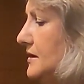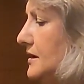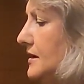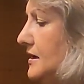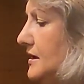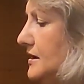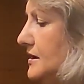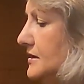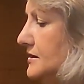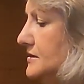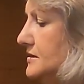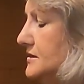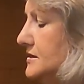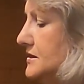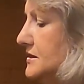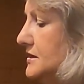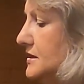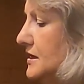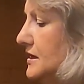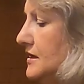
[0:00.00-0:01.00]

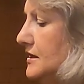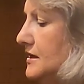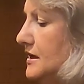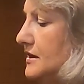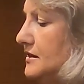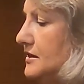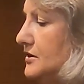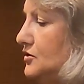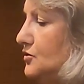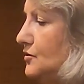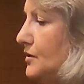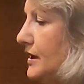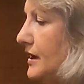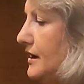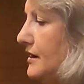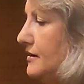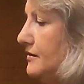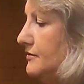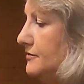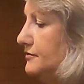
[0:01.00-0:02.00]
and then you
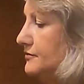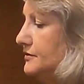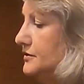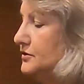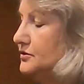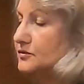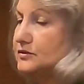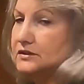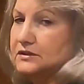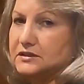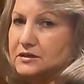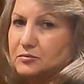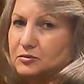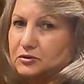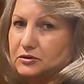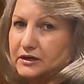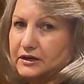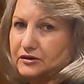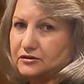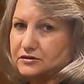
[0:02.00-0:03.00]
have, you know, the
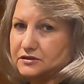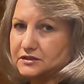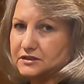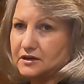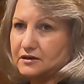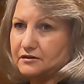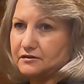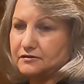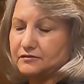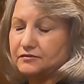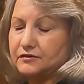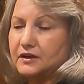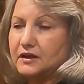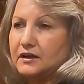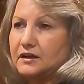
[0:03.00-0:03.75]
double layers of